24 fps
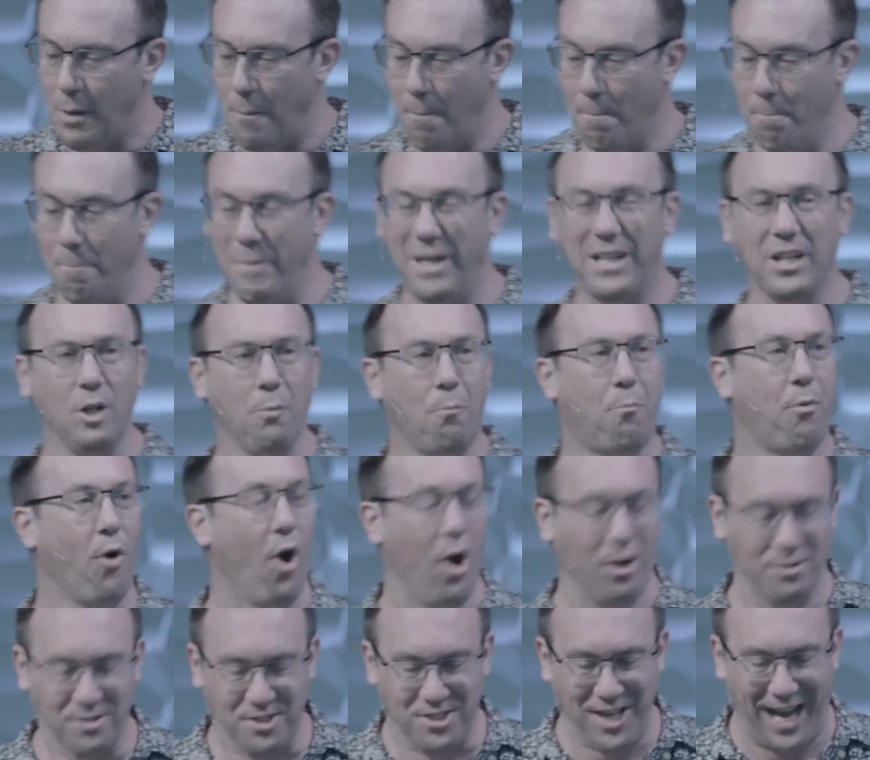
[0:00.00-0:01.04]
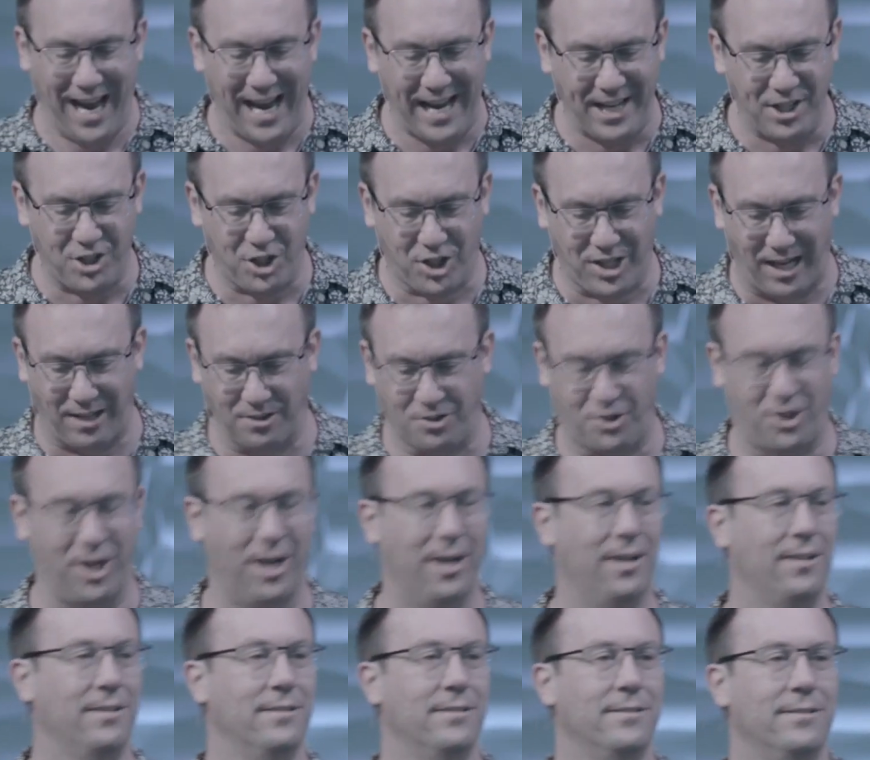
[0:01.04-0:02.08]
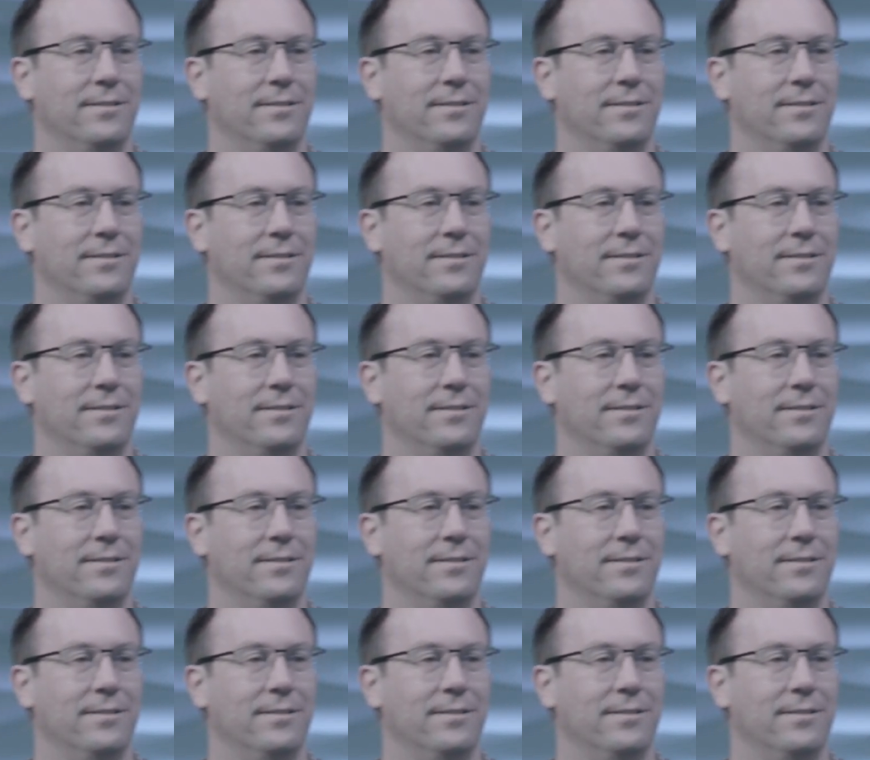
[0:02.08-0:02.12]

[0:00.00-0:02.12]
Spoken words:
Middle Bronze Age culture,